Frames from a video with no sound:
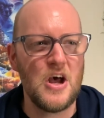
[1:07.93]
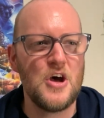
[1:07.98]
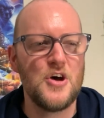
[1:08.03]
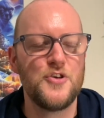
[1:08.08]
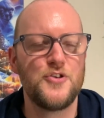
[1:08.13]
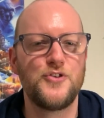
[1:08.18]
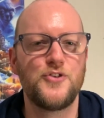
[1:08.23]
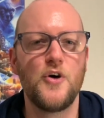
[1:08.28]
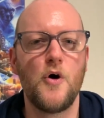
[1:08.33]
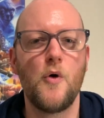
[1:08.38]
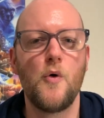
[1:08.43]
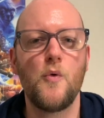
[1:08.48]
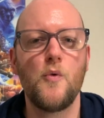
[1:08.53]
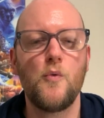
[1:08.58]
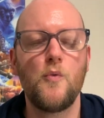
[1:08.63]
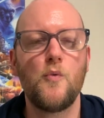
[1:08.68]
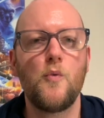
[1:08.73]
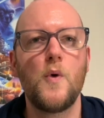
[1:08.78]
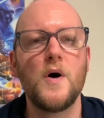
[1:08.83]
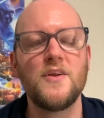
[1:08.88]
So
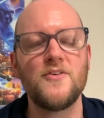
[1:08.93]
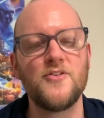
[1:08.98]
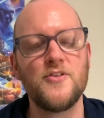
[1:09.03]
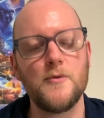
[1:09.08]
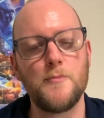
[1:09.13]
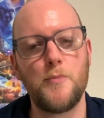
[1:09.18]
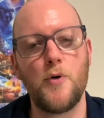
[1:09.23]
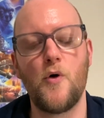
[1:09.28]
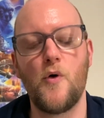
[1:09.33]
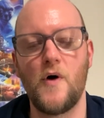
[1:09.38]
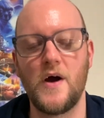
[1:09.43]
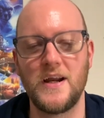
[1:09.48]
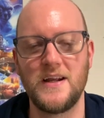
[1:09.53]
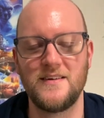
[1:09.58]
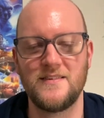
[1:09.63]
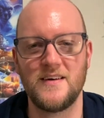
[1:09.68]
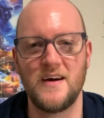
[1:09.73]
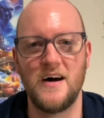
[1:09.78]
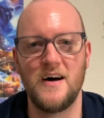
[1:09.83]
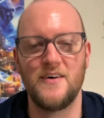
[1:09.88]
what's the
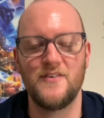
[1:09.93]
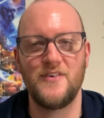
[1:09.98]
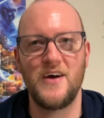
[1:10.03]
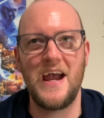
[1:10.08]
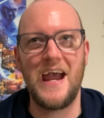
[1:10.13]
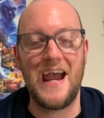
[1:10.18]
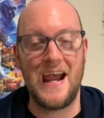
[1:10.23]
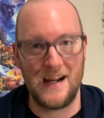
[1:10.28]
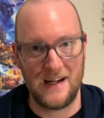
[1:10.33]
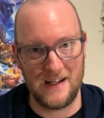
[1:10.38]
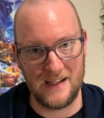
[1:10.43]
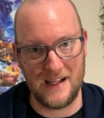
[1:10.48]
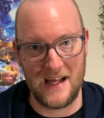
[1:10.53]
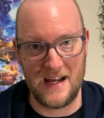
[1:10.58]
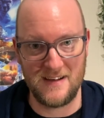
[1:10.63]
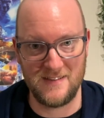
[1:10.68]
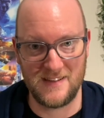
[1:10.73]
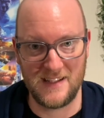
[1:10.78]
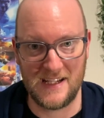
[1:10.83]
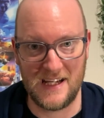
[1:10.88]
point of
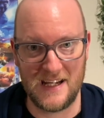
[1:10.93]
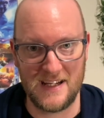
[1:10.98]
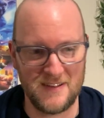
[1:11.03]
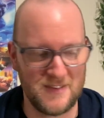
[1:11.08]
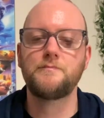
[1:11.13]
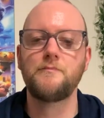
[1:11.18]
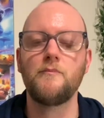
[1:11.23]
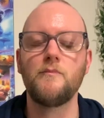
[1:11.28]
analyzing it?